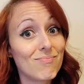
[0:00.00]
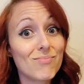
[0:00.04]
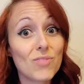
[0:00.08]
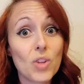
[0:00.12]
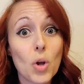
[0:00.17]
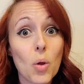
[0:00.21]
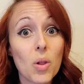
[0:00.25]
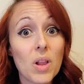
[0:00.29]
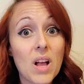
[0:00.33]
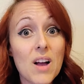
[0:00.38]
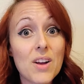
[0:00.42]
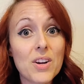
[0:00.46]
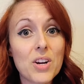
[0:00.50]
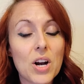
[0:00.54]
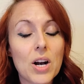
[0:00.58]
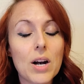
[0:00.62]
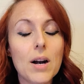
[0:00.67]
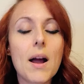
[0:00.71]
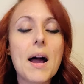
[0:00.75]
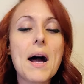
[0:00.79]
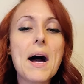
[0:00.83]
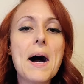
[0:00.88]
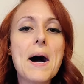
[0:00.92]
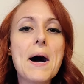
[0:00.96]
No
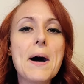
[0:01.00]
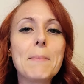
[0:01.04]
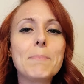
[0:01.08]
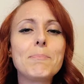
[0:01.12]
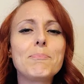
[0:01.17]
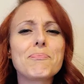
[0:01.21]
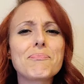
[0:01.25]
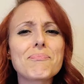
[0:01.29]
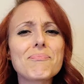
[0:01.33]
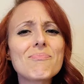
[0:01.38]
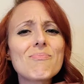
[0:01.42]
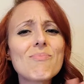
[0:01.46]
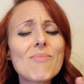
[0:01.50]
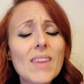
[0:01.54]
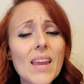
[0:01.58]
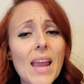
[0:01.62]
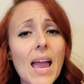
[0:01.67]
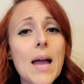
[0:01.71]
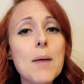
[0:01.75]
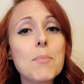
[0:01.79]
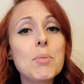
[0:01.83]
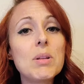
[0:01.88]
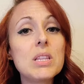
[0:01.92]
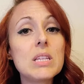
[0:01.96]
longer.
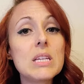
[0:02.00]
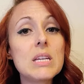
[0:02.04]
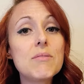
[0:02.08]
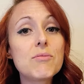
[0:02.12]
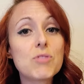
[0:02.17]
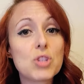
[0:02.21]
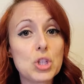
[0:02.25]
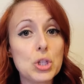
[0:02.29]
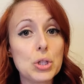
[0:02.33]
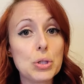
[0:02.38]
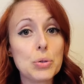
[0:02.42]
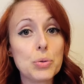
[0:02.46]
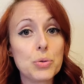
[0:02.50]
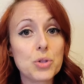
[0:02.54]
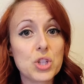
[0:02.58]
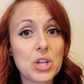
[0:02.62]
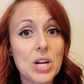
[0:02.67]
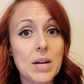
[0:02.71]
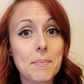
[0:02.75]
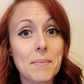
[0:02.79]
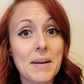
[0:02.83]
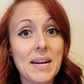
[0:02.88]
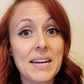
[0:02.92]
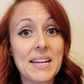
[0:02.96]
I believe, too,
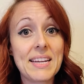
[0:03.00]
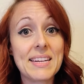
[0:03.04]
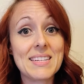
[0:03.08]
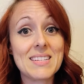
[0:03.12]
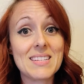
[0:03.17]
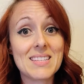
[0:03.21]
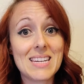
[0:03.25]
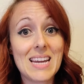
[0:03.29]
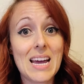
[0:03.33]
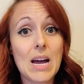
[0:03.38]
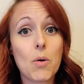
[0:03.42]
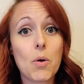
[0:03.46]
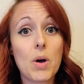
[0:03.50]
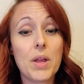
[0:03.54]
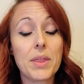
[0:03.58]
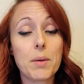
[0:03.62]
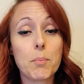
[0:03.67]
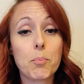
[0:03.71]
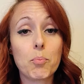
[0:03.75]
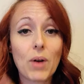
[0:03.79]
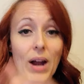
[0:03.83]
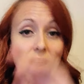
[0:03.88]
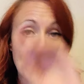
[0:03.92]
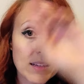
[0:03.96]
Sean Mannion is now on the
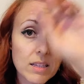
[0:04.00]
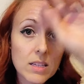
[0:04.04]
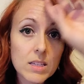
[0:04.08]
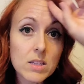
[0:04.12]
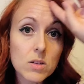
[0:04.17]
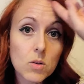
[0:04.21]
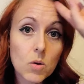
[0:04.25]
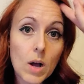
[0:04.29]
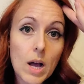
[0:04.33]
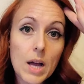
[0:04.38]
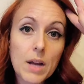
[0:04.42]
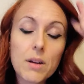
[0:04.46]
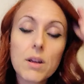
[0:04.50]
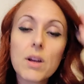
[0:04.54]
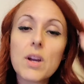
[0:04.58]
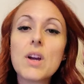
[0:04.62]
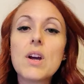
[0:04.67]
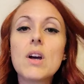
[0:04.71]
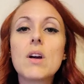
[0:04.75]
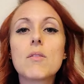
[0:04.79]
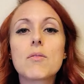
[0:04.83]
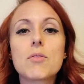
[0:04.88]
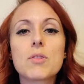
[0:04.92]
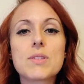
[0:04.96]
practice squad
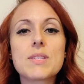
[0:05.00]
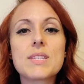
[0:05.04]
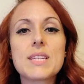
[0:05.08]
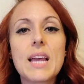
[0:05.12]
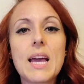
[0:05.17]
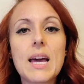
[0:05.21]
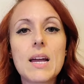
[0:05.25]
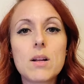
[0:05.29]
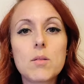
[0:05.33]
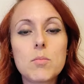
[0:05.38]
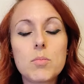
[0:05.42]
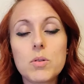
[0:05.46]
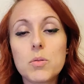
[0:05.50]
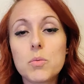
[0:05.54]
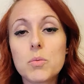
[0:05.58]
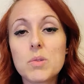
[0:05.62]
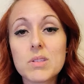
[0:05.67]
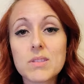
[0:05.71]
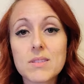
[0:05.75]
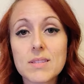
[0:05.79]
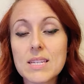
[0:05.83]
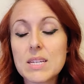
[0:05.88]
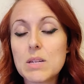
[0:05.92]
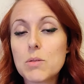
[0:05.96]
for Seattle, but
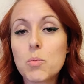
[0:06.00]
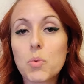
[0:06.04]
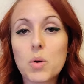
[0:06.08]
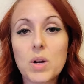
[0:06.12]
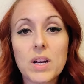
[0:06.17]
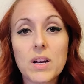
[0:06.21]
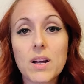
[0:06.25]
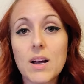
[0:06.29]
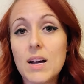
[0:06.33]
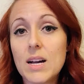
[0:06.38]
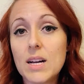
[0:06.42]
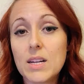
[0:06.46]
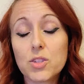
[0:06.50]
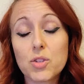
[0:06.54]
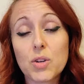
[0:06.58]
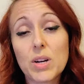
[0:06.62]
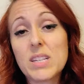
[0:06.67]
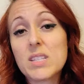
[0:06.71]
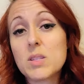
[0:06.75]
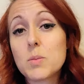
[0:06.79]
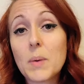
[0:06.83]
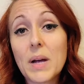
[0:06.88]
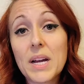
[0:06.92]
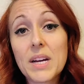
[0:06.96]
we'll see what
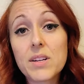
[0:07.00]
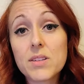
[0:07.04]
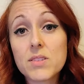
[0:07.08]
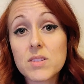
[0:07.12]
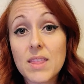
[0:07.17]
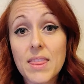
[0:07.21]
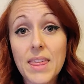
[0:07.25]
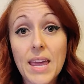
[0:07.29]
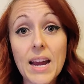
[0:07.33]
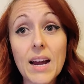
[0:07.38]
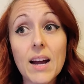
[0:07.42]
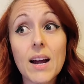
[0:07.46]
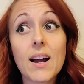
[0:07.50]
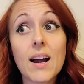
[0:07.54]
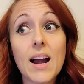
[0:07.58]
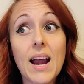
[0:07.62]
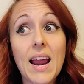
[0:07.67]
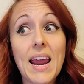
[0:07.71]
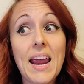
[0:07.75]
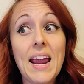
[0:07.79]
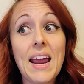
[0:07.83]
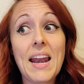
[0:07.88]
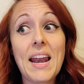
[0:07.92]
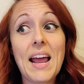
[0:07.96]
transpires
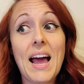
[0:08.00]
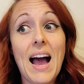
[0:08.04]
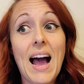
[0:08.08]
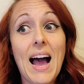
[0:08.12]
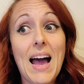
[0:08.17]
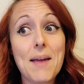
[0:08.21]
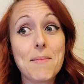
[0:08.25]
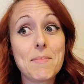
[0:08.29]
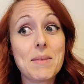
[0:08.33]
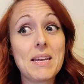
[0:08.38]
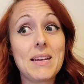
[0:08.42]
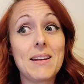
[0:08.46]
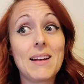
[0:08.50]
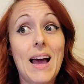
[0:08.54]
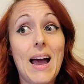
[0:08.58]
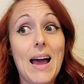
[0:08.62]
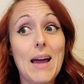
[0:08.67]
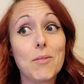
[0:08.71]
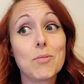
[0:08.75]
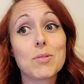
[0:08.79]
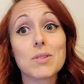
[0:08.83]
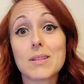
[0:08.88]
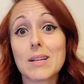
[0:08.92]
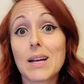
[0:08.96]
there. And, I mean,
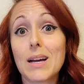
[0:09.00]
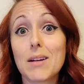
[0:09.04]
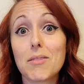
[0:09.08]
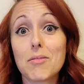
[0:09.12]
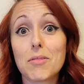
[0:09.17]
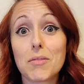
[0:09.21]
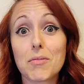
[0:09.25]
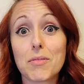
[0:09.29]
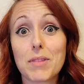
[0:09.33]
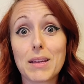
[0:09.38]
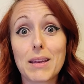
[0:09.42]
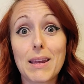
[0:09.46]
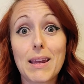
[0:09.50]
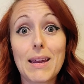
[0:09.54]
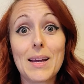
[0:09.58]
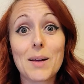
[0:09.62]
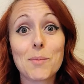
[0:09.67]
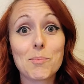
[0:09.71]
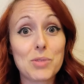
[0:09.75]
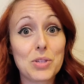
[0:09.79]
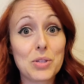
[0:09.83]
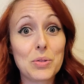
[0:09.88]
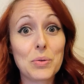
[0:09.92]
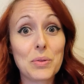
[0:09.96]
I was kind of the
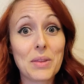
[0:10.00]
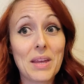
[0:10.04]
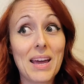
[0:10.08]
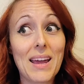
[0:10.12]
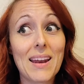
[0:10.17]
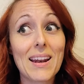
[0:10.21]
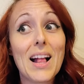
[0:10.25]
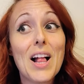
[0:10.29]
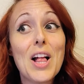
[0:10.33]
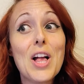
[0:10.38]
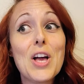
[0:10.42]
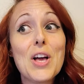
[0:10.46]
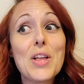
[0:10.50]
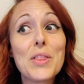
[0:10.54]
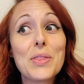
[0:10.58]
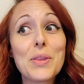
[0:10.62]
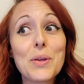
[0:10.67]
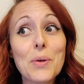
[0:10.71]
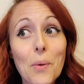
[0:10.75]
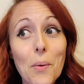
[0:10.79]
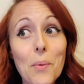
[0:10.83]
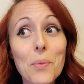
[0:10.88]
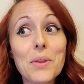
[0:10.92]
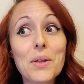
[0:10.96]
camp, too, that
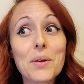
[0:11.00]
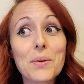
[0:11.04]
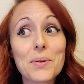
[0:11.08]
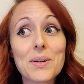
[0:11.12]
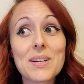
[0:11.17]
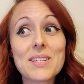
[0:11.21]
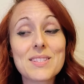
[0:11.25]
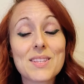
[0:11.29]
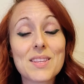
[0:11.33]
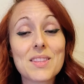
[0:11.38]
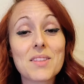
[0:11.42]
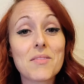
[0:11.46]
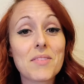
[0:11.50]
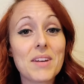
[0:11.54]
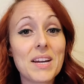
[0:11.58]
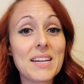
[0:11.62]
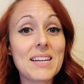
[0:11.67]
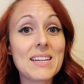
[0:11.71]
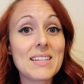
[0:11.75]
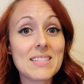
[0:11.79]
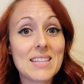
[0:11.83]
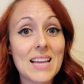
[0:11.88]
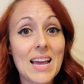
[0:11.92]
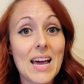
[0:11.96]
the only reason the
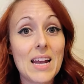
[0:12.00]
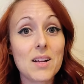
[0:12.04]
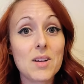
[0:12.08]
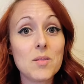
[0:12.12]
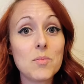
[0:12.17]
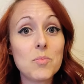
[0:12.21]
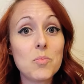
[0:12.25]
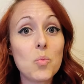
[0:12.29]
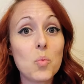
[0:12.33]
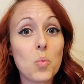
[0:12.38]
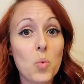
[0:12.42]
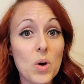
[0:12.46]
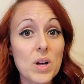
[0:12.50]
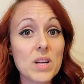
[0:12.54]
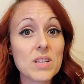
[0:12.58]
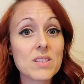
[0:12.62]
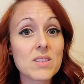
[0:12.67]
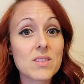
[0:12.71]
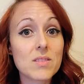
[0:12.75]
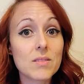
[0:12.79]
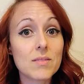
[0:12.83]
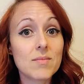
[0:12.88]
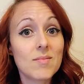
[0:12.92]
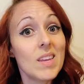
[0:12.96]
Vikings had him
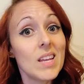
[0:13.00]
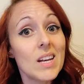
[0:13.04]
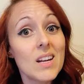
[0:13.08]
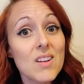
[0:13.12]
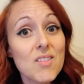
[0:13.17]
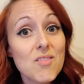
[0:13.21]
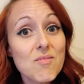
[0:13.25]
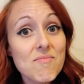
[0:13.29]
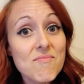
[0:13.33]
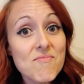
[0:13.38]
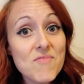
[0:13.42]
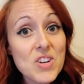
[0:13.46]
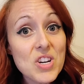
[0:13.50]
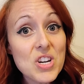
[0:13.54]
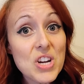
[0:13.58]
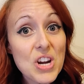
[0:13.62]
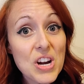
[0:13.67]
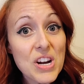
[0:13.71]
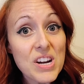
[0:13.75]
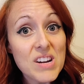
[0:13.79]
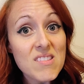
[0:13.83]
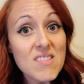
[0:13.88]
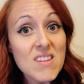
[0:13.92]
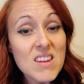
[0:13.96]
was, you know, for
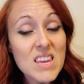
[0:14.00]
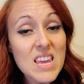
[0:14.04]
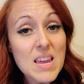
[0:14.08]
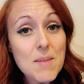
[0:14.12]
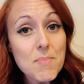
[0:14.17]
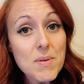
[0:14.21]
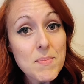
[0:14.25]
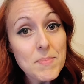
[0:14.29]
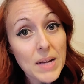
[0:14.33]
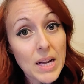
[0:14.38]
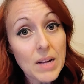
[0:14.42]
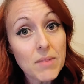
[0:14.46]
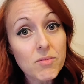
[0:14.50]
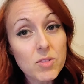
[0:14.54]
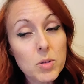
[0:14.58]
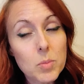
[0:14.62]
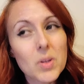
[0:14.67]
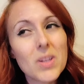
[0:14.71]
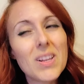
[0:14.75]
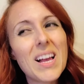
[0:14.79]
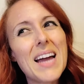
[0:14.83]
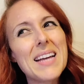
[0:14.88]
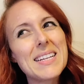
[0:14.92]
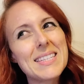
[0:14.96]
Kirk to keep him
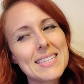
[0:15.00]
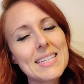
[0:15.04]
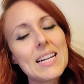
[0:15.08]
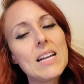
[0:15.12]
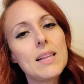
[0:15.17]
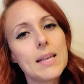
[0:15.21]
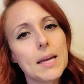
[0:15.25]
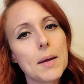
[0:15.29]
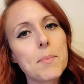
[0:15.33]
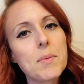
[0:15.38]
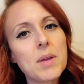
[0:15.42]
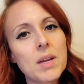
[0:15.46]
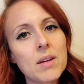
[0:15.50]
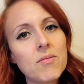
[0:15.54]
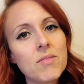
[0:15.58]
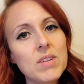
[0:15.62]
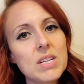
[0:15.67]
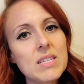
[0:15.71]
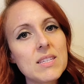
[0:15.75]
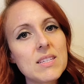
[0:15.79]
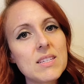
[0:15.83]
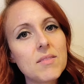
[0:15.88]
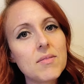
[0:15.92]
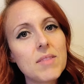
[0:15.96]
comfortable. I still am
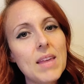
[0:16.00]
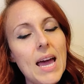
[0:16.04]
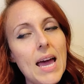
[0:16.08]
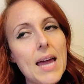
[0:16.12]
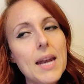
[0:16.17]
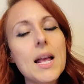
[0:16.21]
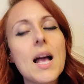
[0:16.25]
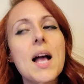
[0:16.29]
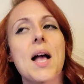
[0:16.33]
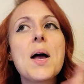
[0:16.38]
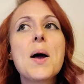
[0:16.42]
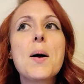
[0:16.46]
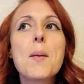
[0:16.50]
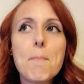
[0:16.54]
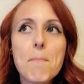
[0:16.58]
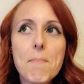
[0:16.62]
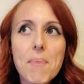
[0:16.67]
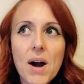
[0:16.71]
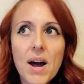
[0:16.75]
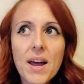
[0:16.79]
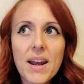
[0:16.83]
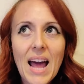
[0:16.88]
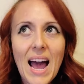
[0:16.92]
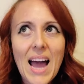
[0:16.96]
convinced of that,
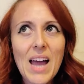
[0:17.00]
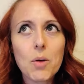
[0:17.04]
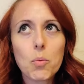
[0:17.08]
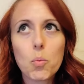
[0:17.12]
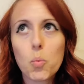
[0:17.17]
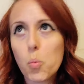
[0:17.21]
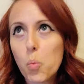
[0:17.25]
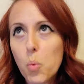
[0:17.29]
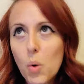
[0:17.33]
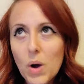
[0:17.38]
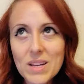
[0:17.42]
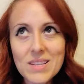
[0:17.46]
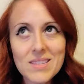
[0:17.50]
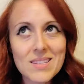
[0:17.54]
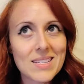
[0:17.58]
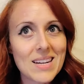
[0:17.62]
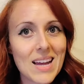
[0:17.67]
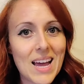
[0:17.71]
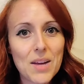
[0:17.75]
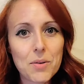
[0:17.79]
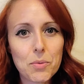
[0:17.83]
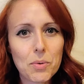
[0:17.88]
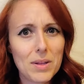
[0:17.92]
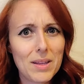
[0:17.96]
but I was
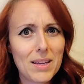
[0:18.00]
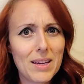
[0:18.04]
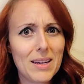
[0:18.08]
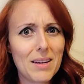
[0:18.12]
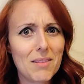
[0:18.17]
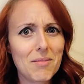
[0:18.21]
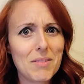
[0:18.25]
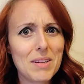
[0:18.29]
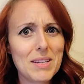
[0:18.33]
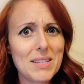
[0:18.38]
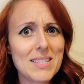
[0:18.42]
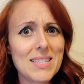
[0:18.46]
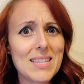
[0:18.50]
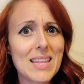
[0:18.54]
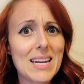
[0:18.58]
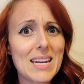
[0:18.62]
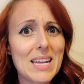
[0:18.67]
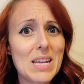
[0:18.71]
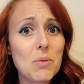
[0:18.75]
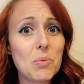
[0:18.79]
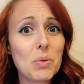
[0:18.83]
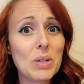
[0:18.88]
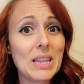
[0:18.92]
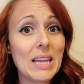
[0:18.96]
not really convinced
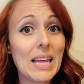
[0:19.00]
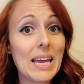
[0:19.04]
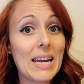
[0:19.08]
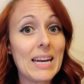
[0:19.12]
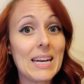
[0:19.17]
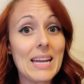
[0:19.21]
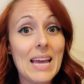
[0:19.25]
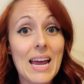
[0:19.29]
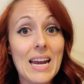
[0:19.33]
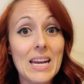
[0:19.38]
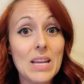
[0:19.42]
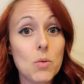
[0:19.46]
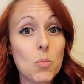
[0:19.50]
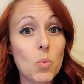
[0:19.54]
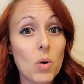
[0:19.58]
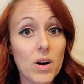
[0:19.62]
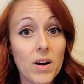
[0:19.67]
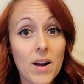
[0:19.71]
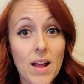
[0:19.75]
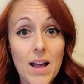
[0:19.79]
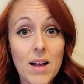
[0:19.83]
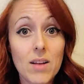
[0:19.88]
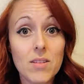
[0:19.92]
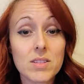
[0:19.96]
that he would land
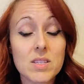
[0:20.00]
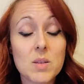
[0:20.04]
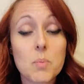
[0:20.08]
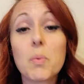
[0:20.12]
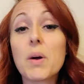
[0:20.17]
anywhere else.